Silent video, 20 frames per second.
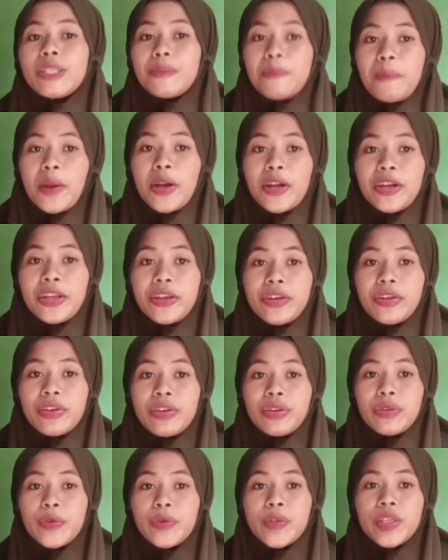period,
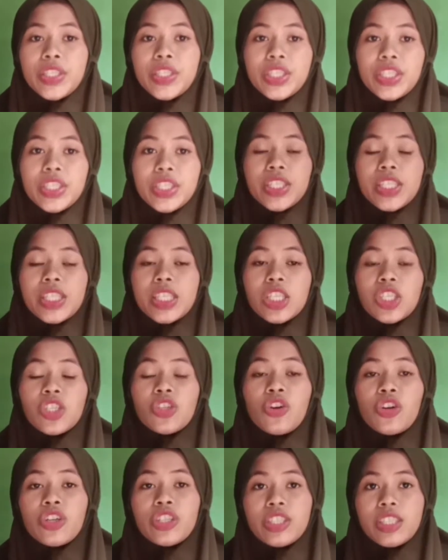which is the
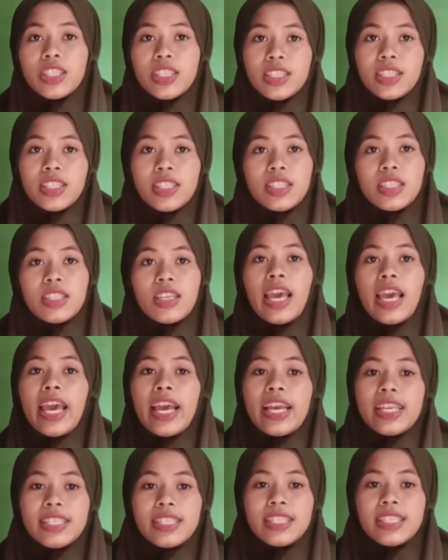shortest
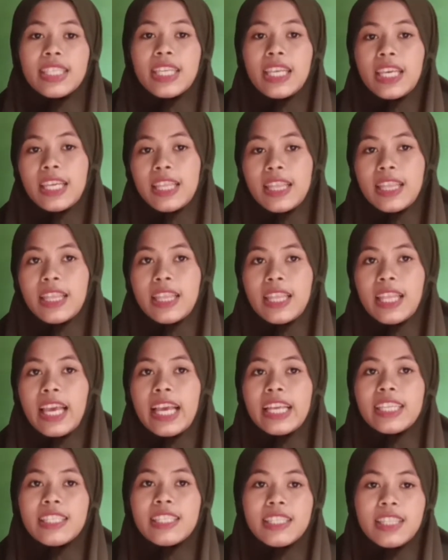as it
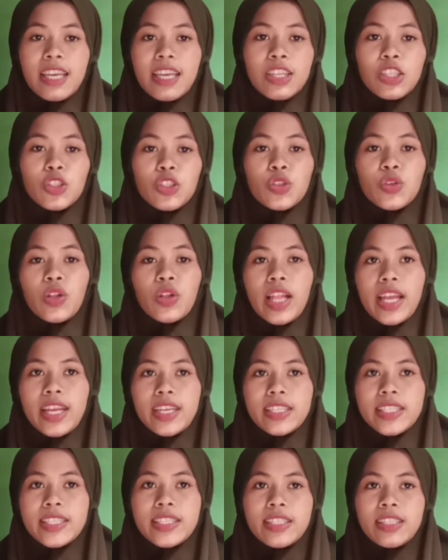extends to
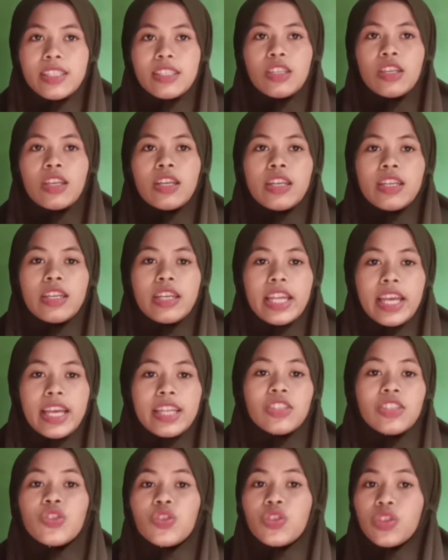less
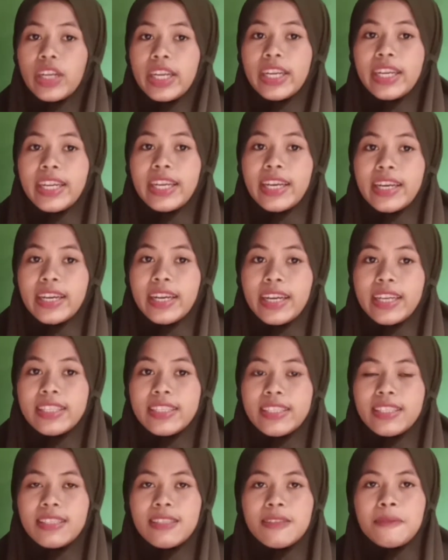than 3
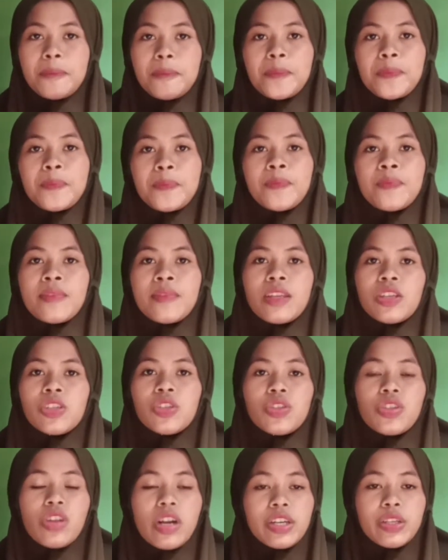decades,
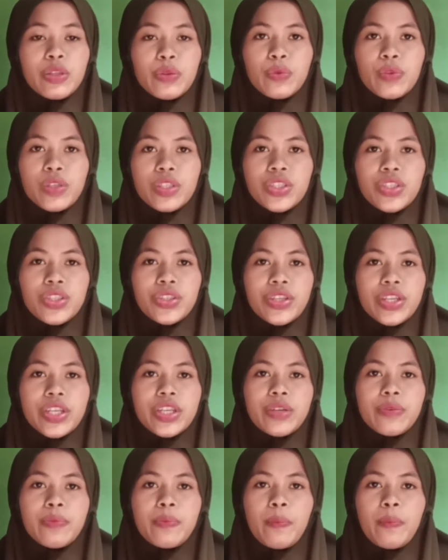start with
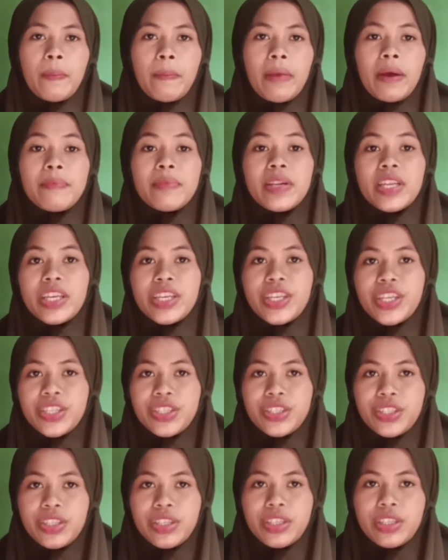the
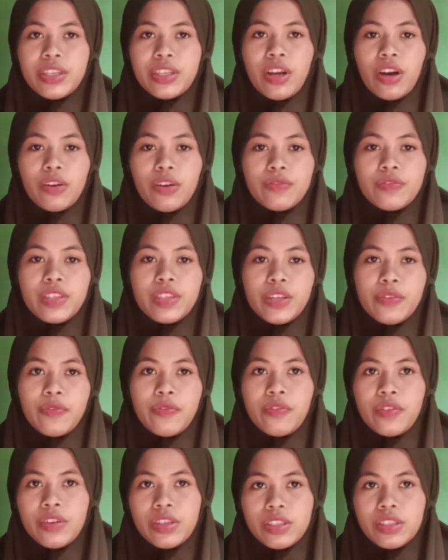publication of the
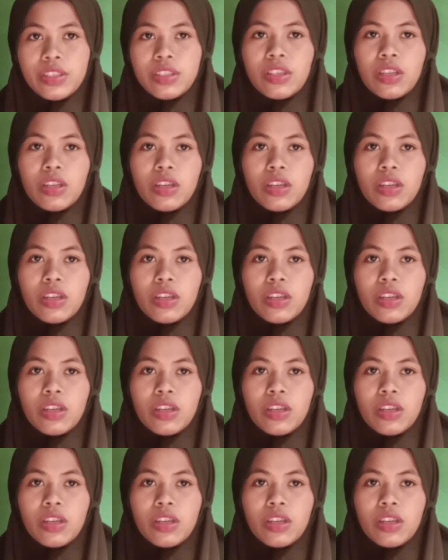first